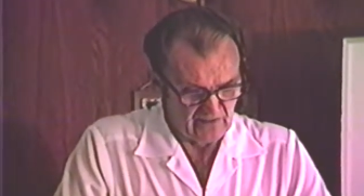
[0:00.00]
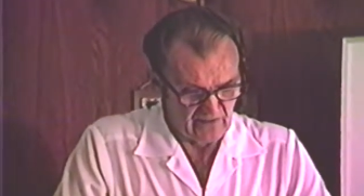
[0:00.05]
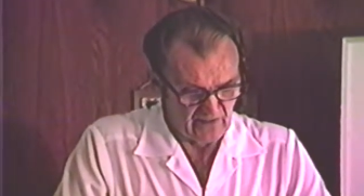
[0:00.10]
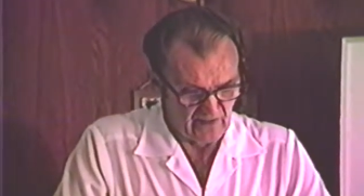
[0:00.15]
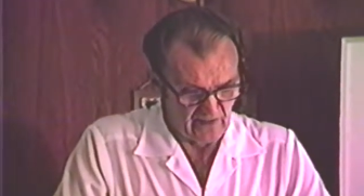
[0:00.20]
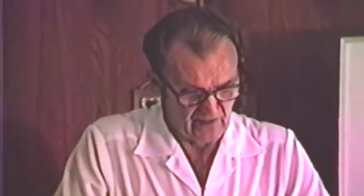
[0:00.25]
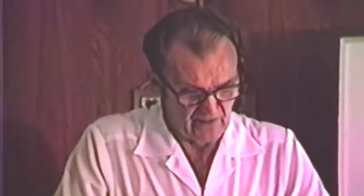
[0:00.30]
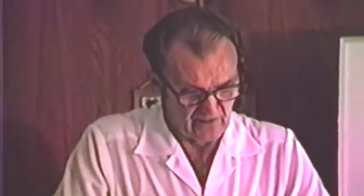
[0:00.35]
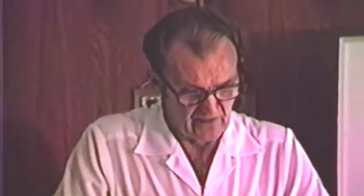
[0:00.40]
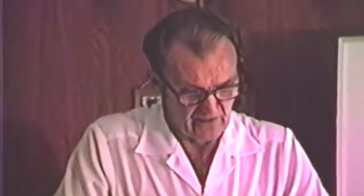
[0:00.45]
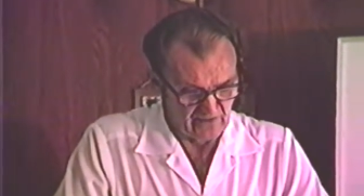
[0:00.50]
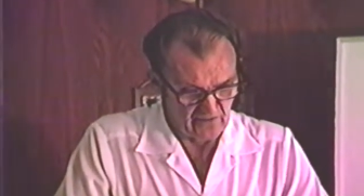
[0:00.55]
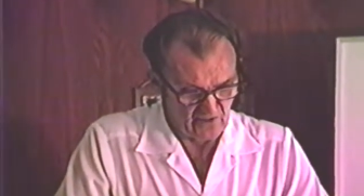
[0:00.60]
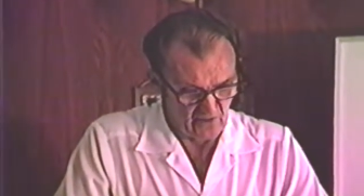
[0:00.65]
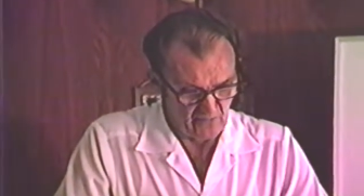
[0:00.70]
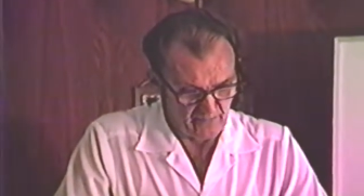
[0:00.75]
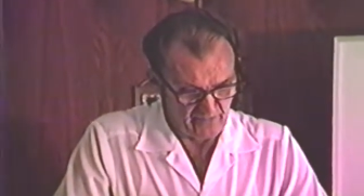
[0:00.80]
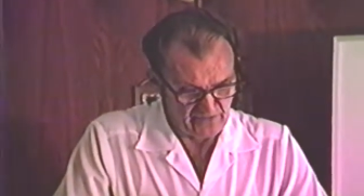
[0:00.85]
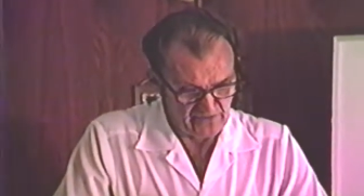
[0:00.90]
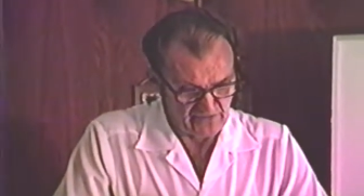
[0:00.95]
uh,
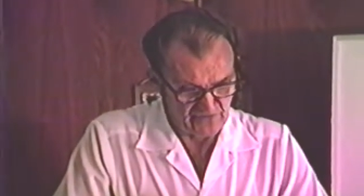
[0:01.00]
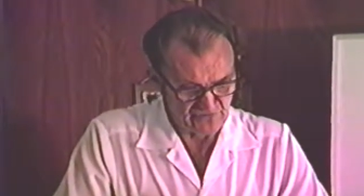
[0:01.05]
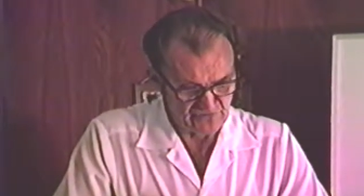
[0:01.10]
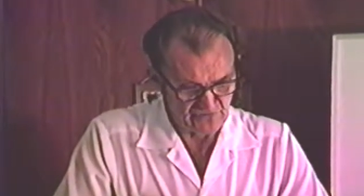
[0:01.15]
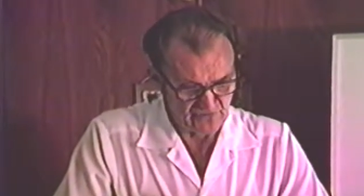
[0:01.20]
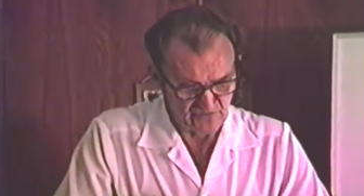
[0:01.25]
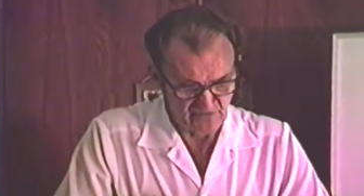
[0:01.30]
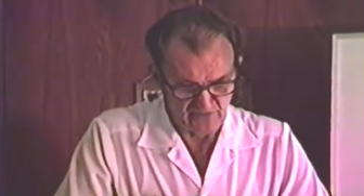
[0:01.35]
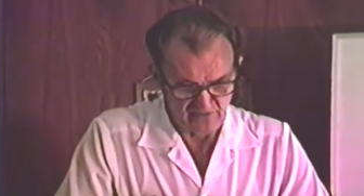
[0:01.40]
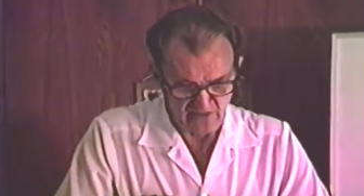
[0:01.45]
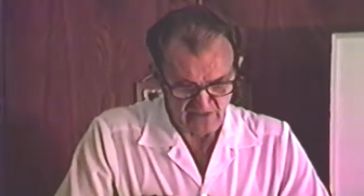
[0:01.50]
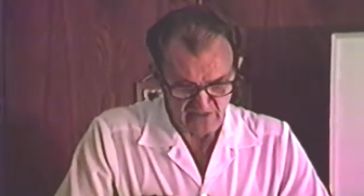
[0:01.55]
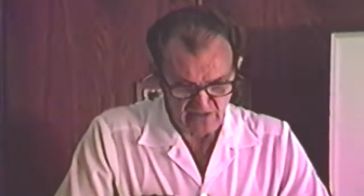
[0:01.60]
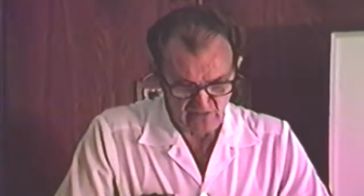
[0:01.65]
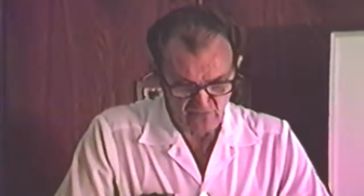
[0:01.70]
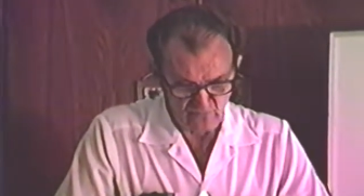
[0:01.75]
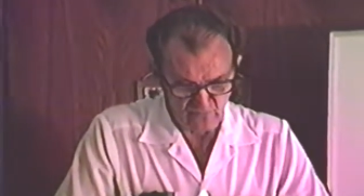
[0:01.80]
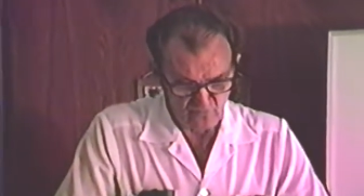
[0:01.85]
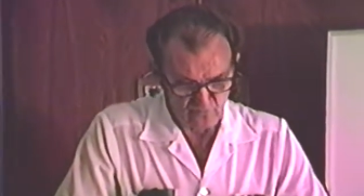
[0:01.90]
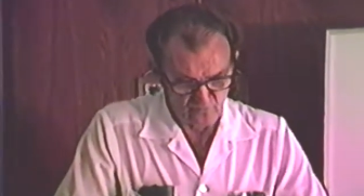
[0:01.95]
obedient to
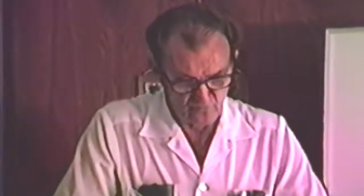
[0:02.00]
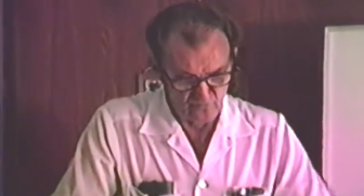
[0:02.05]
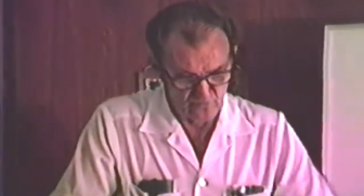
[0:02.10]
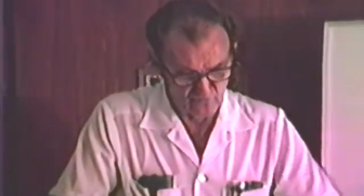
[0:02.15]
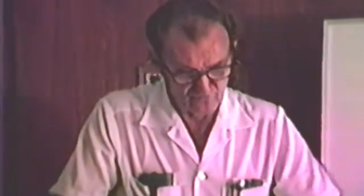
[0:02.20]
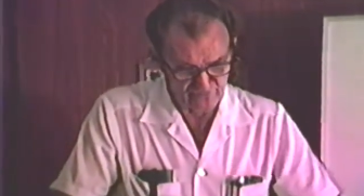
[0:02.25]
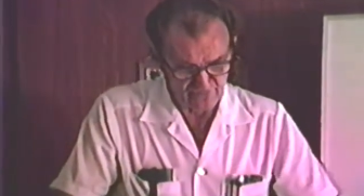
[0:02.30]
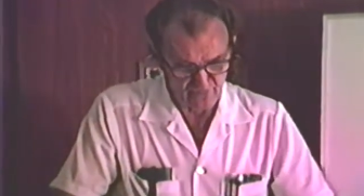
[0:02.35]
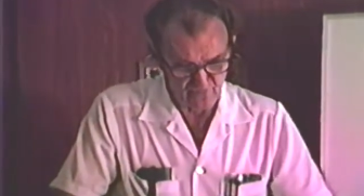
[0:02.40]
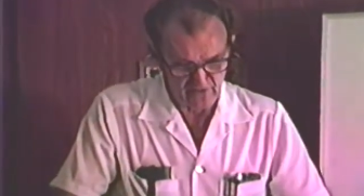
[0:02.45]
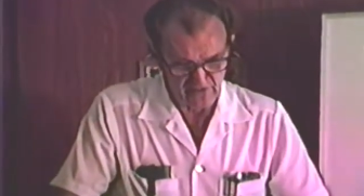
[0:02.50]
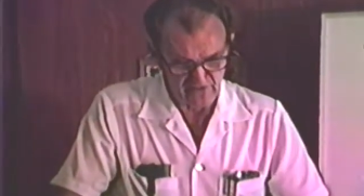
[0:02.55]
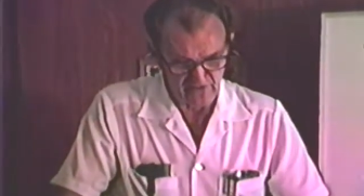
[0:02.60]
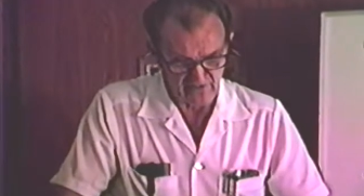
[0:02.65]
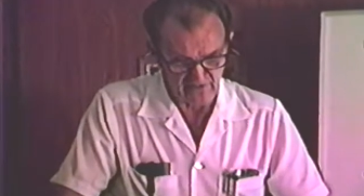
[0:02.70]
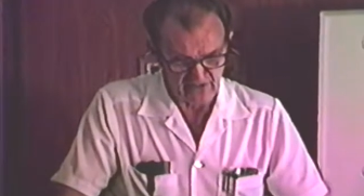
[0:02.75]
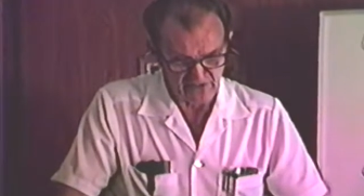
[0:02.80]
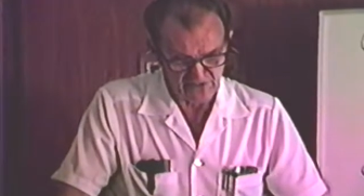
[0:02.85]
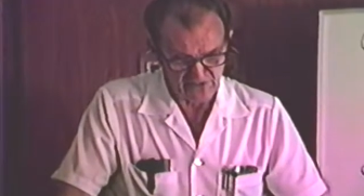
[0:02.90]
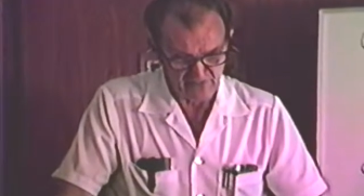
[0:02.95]
the rules and
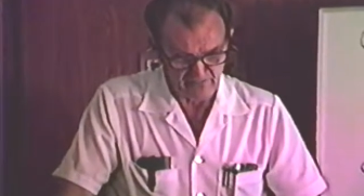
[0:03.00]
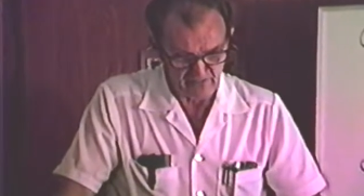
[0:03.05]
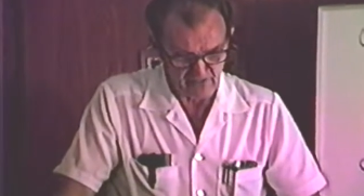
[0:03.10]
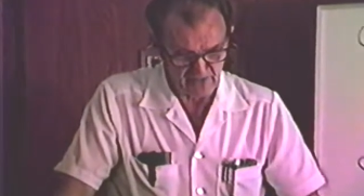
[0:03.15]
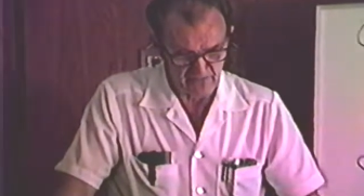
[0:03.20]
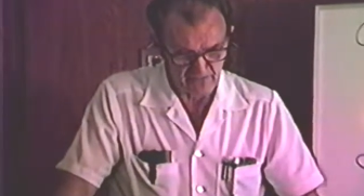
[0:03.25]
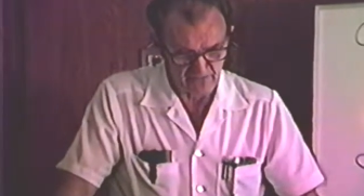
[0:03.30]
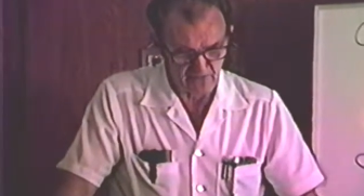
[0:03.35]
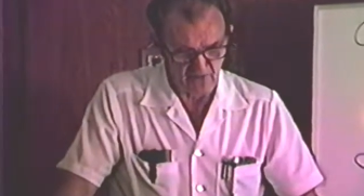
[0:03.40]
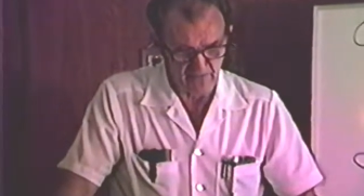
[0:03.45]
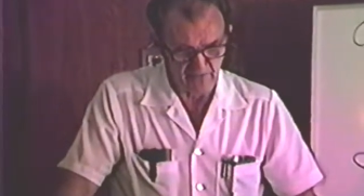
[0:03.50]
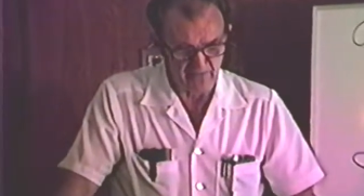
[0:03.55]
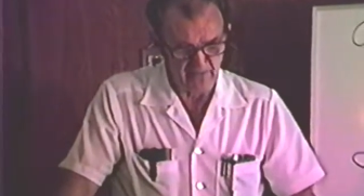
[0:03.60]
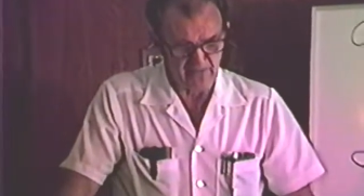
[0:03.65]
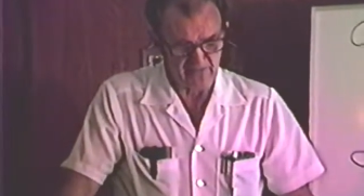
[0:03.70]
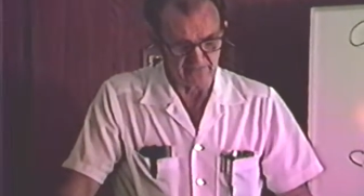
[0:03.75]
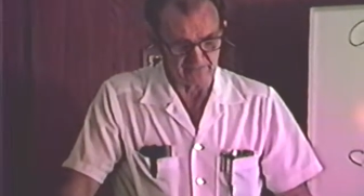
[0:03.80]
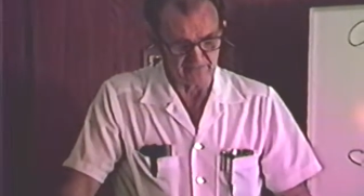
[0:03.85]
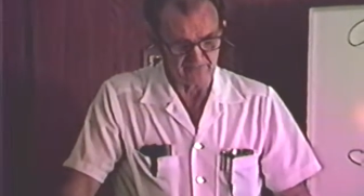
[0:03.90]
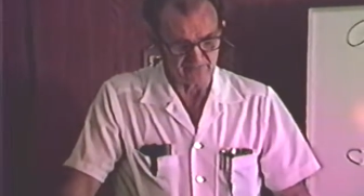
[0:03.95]
regulations made by
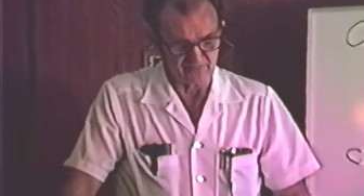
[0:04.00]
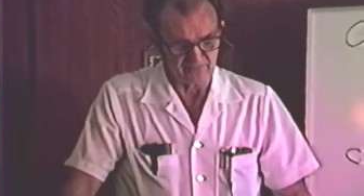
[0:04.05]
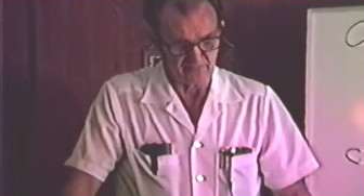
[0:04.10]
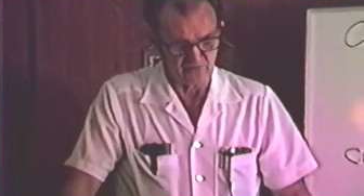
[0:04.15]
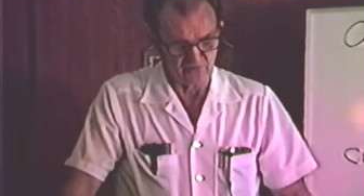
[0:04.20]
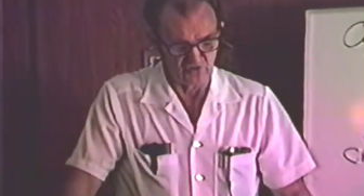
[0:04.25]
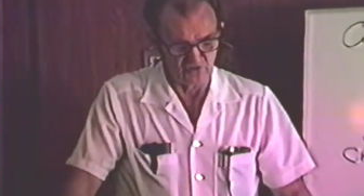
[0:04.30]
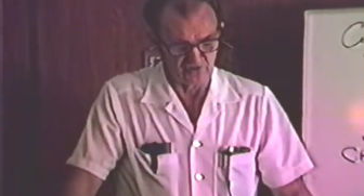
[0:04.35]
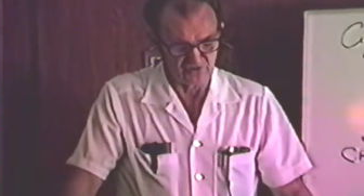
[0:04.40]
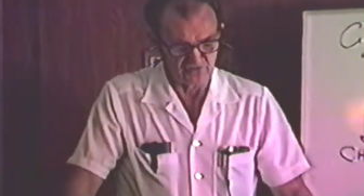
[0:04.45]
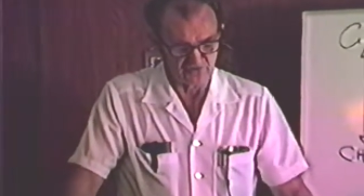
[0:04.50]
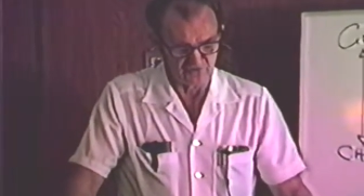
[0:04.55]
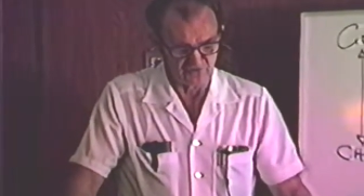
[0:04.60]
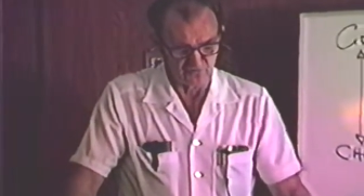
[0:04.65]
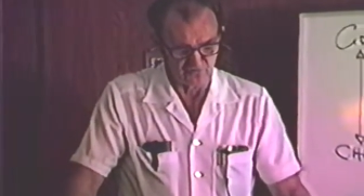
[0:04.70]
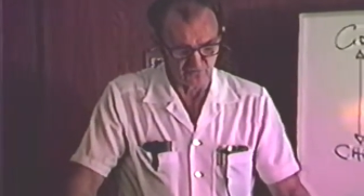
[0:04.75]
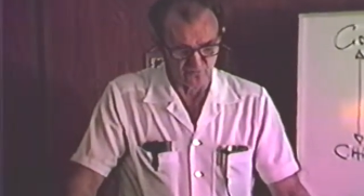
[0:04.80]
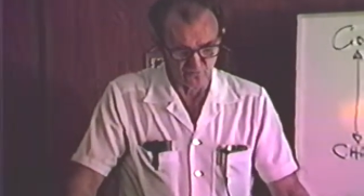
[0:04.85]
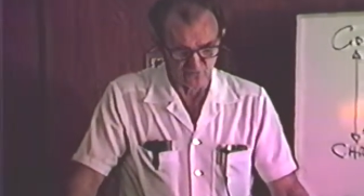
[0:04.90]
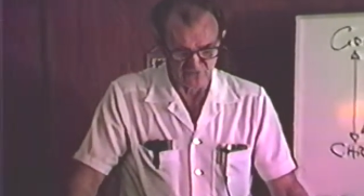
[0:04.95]
men, not
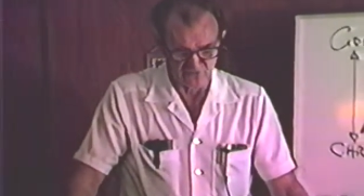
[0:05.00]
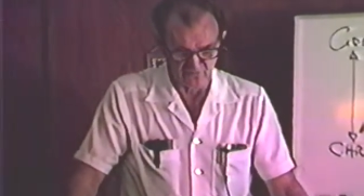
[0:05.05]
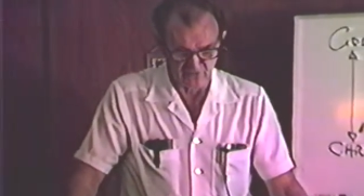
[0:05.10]
to the rules and